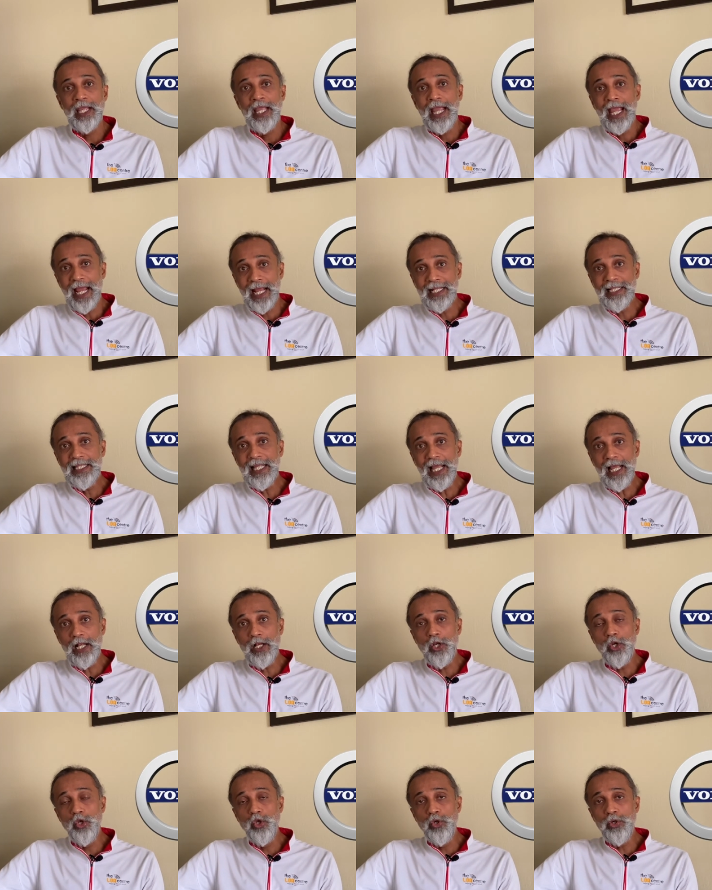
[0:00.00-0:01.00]
and
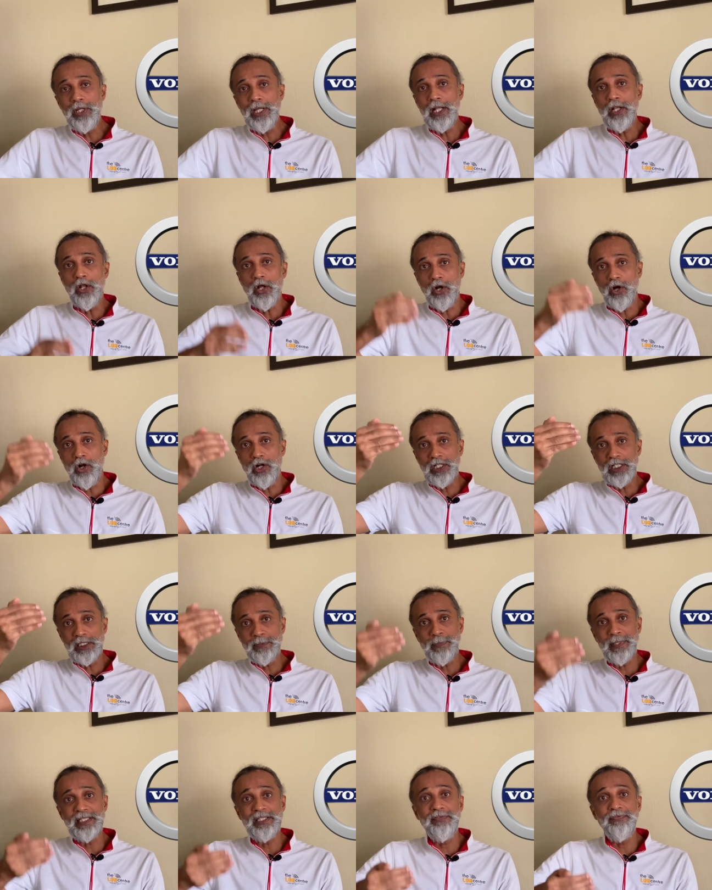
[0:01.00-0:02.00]
then look at all the
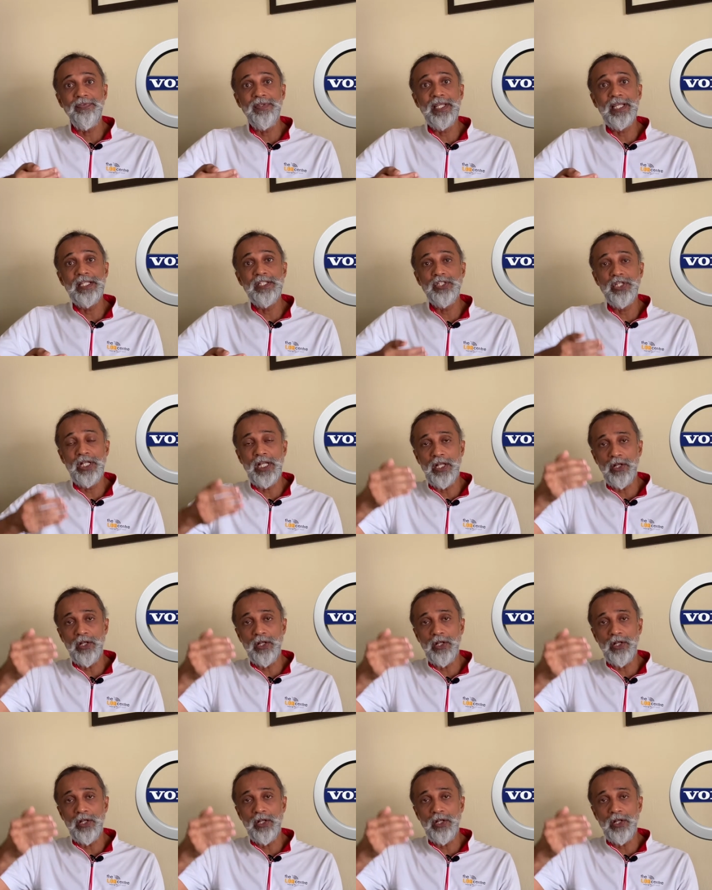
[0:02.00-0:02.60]
specification